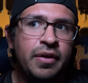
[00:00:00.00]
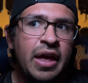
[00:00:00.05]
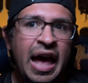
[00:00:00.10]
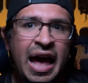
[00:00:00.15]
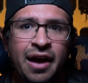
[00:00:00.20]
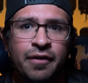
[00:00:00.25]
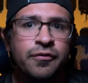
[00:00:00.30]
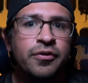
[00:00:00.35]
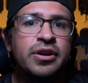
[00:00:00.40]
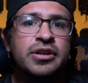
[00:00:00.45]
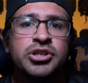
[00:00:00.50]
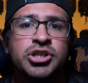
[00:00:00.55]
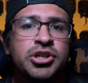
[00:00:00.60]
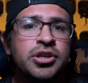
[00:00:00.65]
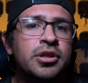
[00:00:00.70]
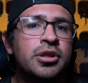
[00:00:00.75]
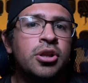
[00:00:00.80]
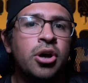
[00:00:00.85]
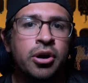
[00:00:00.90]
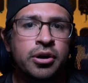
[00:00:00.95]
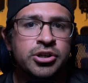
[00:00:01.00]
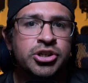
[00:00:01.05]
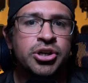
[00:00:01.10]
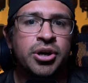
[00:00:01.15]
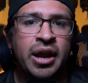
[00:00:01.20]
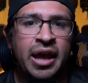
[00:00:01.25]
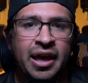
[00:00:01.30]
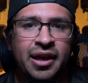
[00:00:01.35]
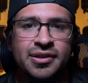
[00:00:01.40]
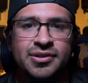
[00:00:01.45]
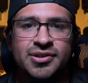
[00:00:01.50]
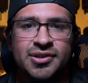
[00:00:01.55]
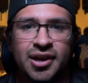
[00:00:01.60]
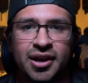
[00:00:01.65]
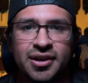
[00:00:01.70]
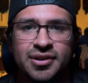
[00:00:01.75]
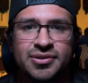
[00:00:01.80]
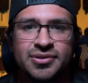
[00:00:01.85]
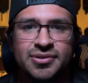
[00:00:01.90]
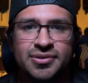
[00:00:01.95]
average to larger hand
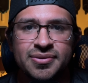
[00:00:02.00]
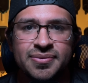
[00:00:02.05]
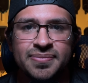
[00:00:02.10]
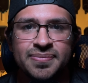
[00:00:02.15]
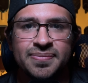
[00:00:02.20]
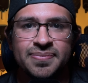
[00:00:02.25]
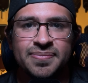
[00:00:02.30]
size.